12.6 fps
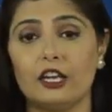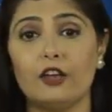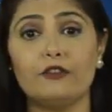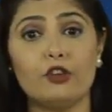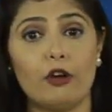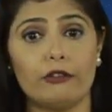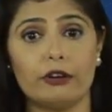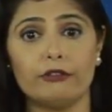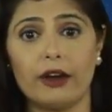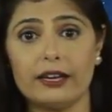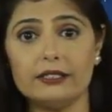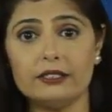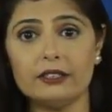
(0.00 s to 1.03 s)
If you're a
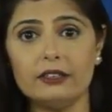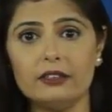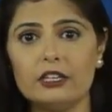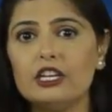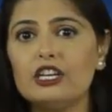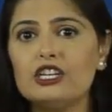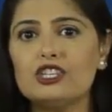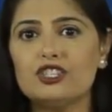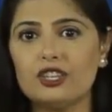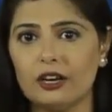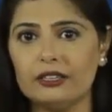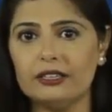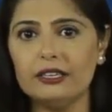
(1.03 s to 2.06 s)
writer,
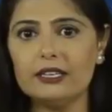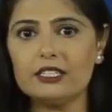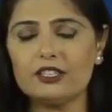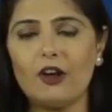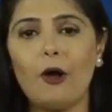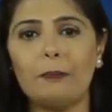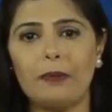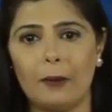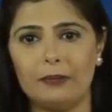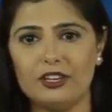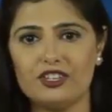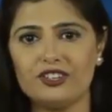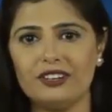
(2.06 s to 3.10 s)
journalist or
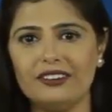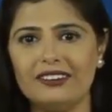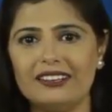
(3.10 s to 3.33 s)
publisher,